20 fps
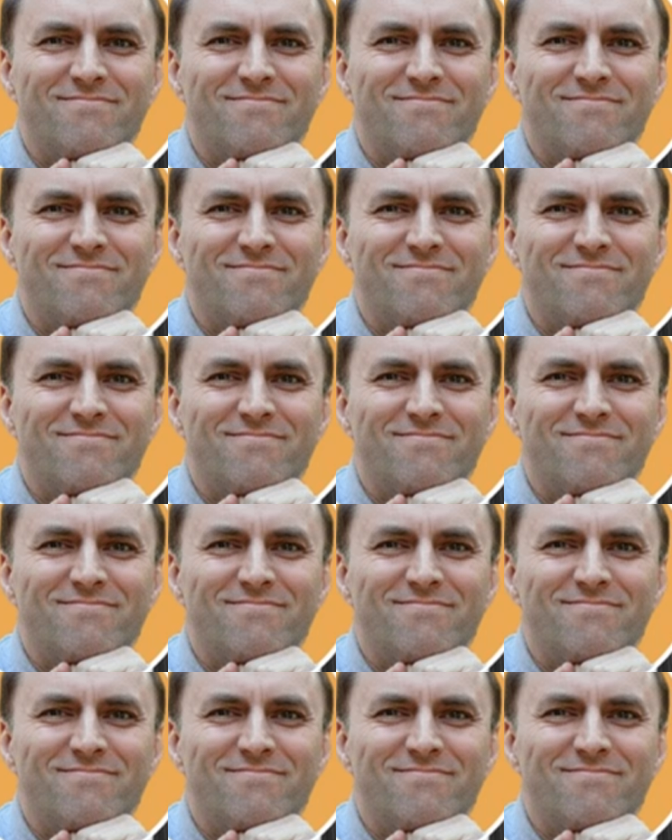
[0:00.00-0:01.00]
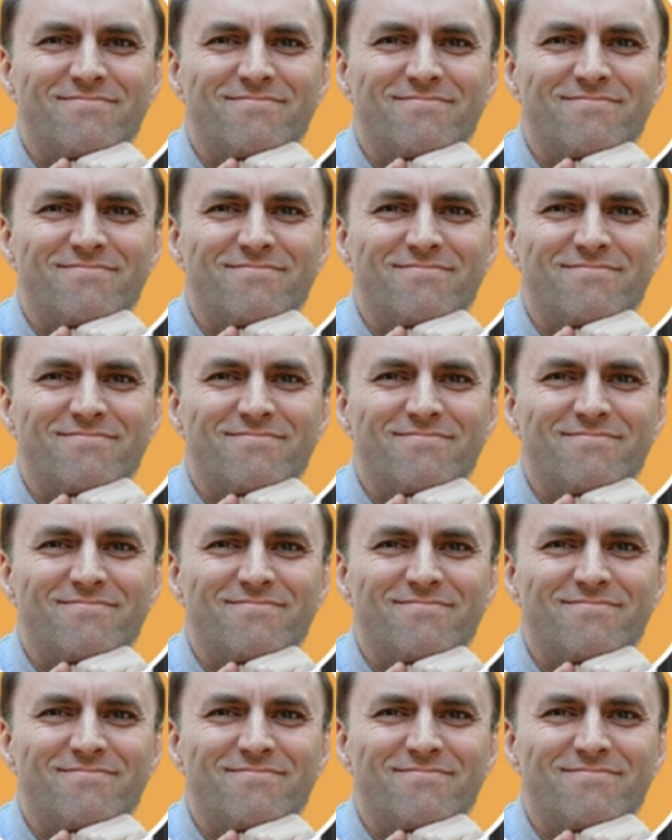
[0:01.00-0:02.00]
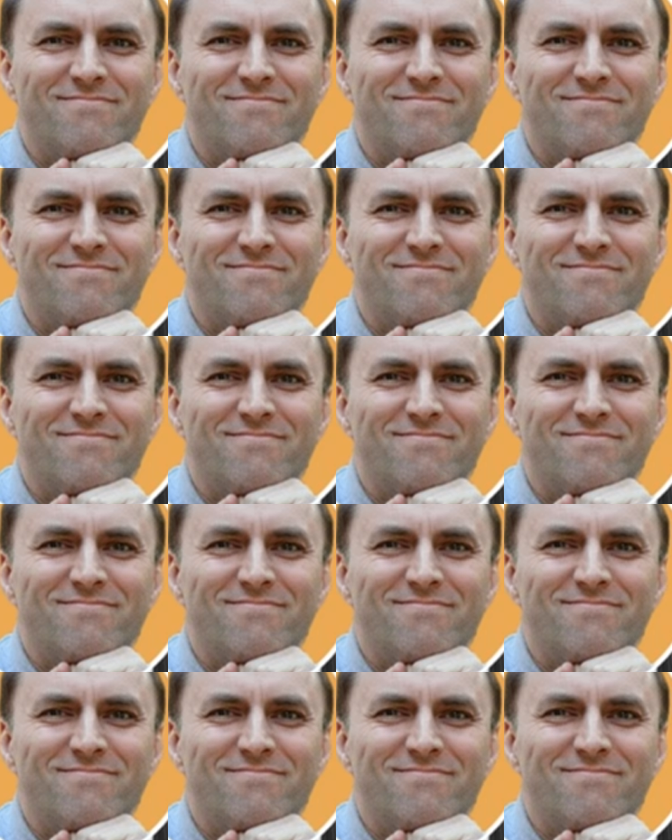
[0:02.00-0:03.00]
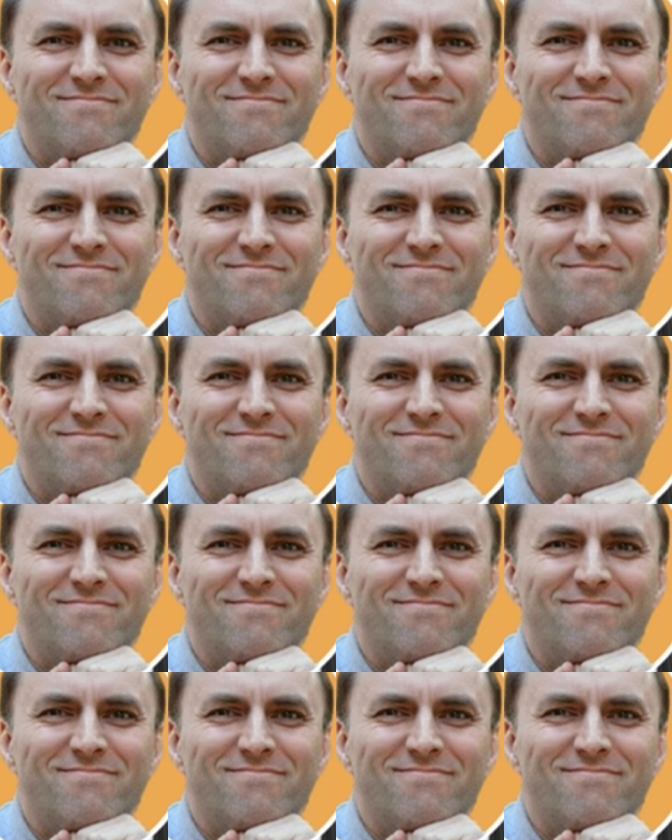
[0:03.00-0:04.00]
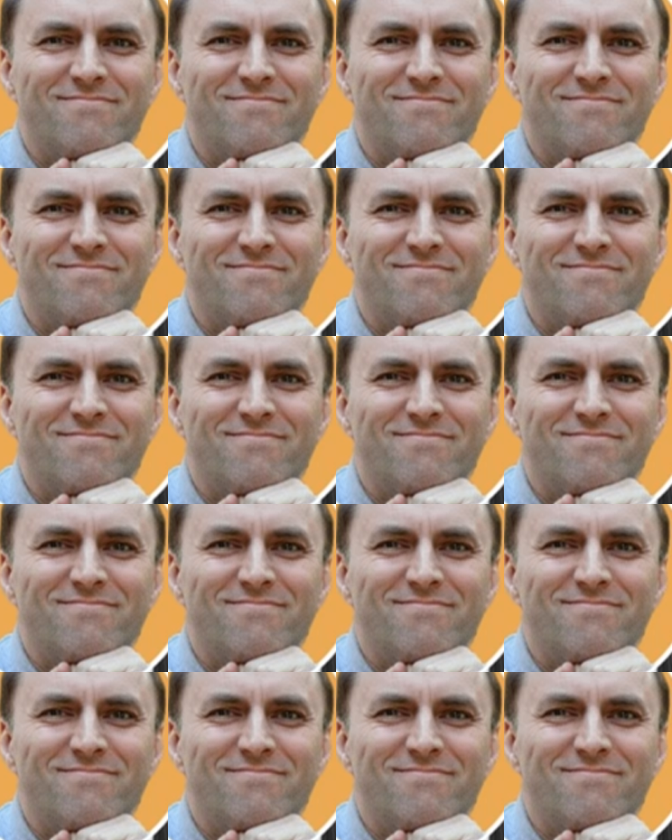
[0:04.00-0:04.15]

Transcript: (not speaking)